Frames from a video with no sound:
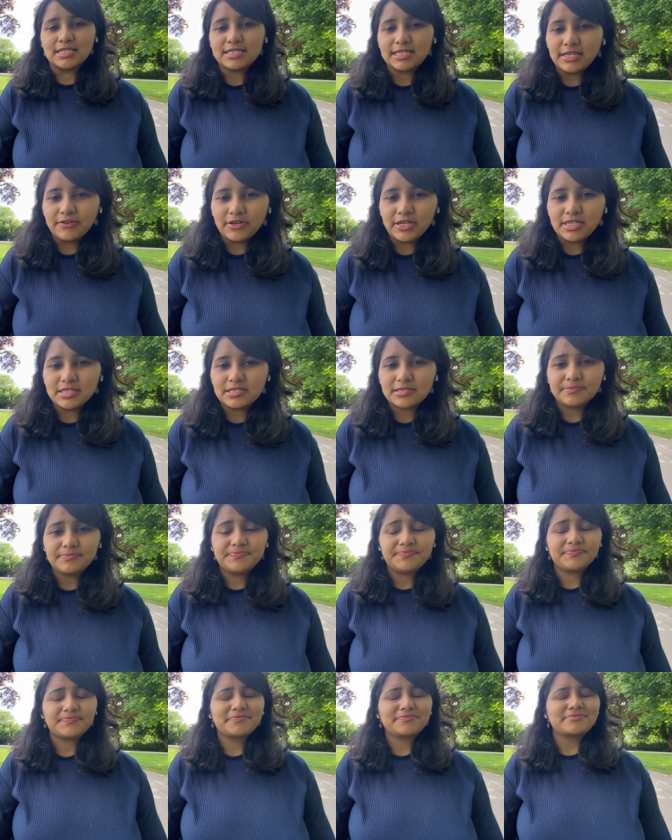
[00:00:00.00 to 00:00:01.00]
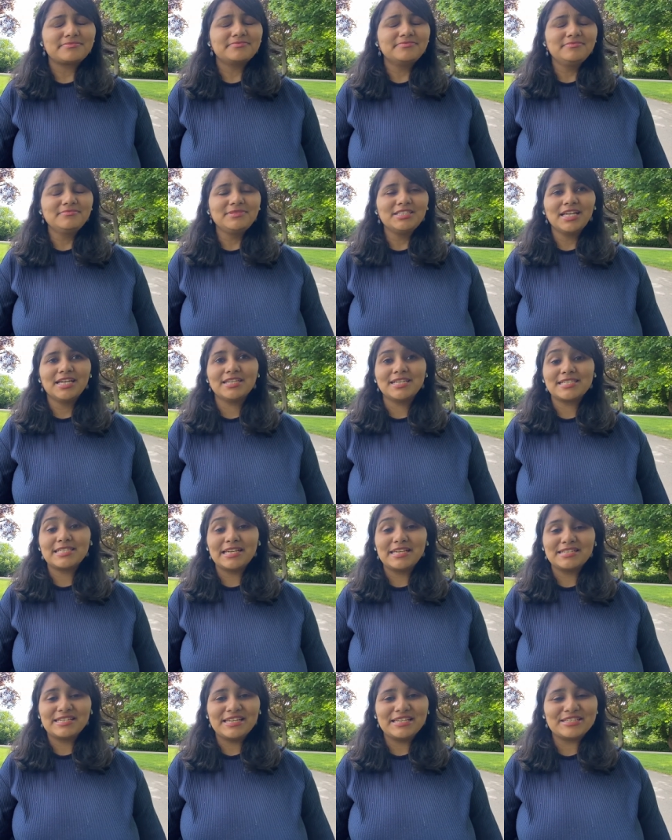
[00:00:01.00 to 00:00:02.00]
series. The
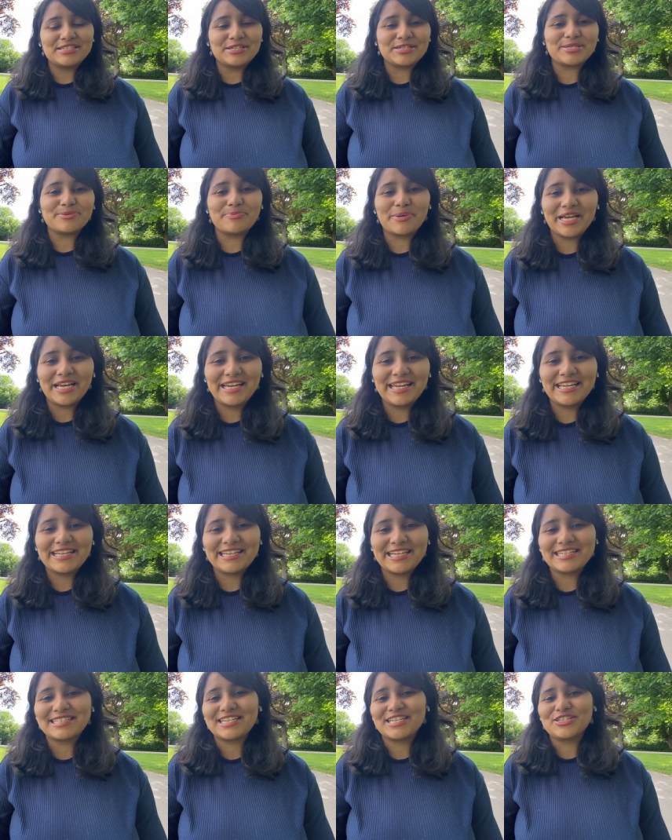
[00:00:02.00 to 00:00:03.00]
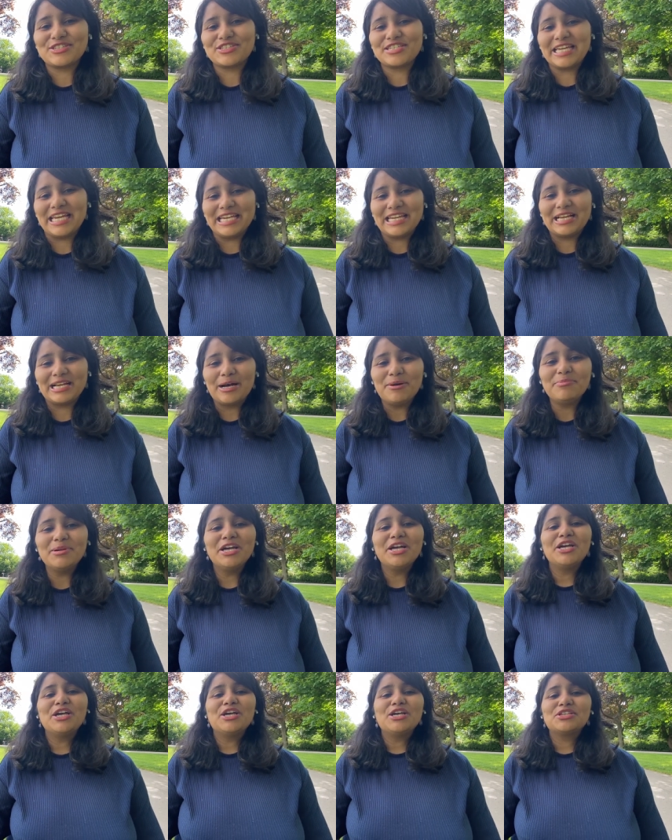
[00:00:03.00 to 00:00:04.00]
season is just beginning, things are just heating up.
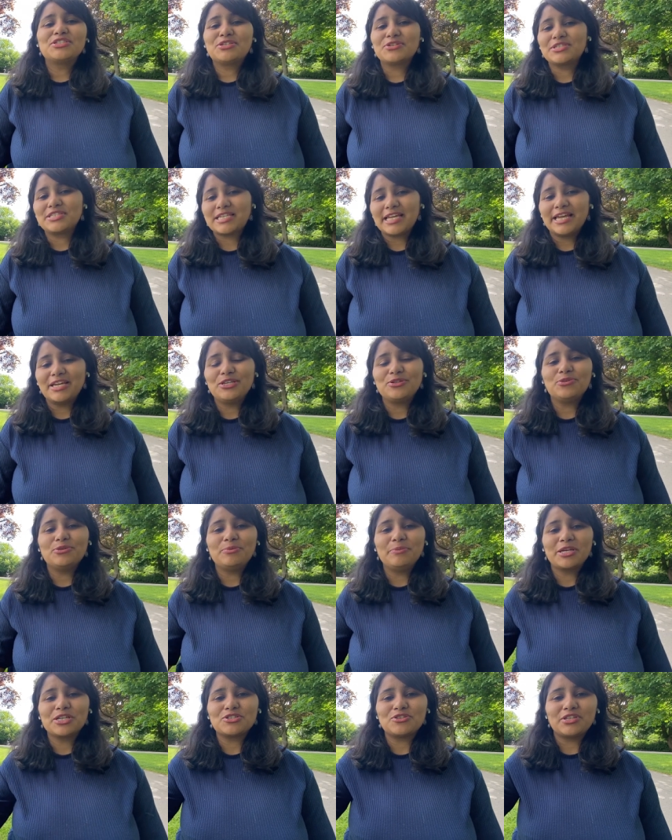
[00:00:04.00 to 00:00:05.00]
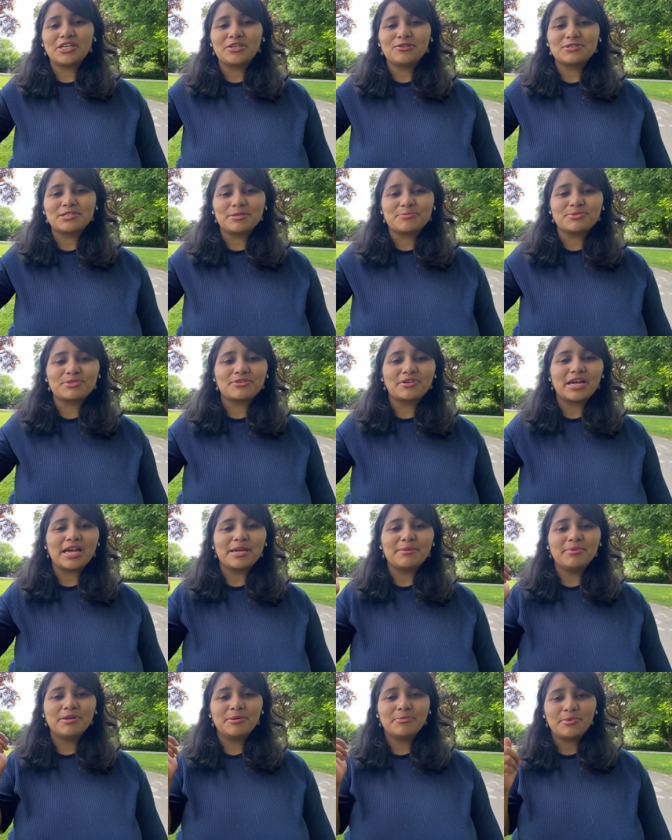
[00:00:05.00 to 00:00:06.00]
So stay tuned, make sure that you
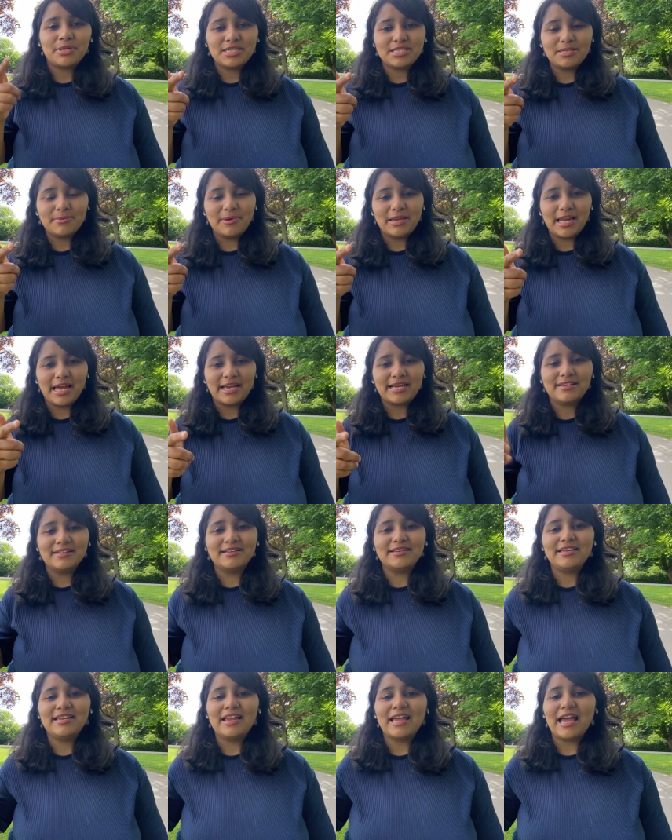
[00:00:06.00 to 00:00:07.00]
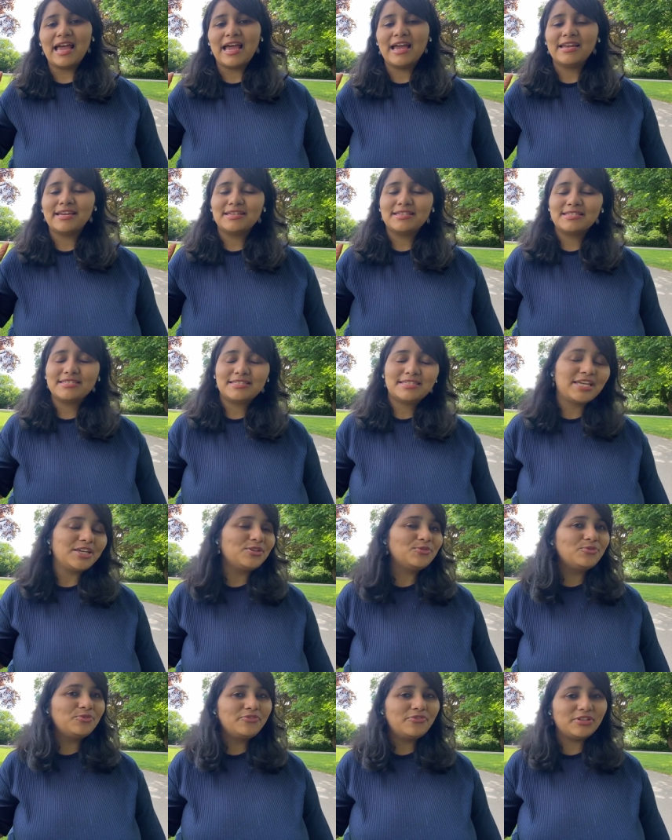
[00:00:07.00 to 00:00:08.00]
subscribe, press the bell icon, and stay
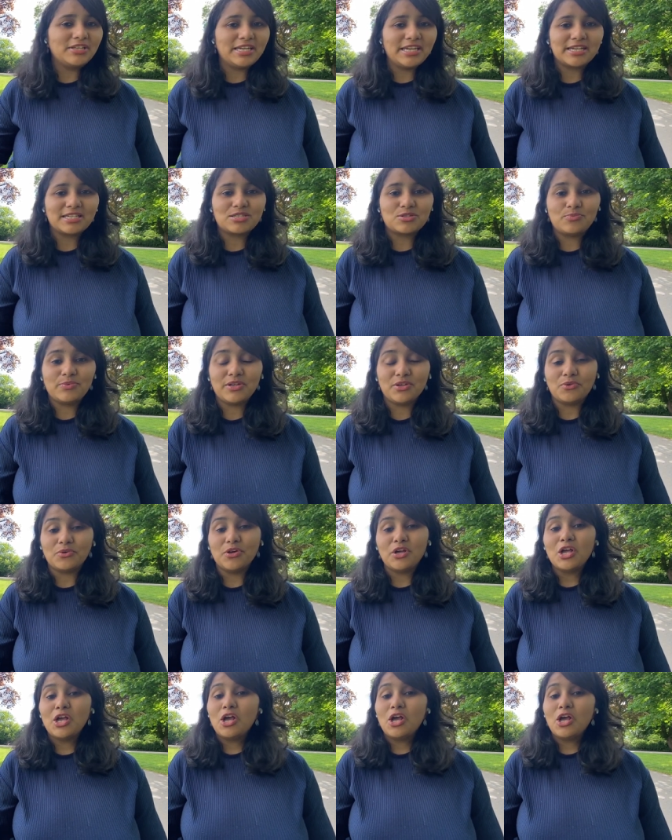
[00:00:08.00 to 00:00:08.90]
tuned for the next video.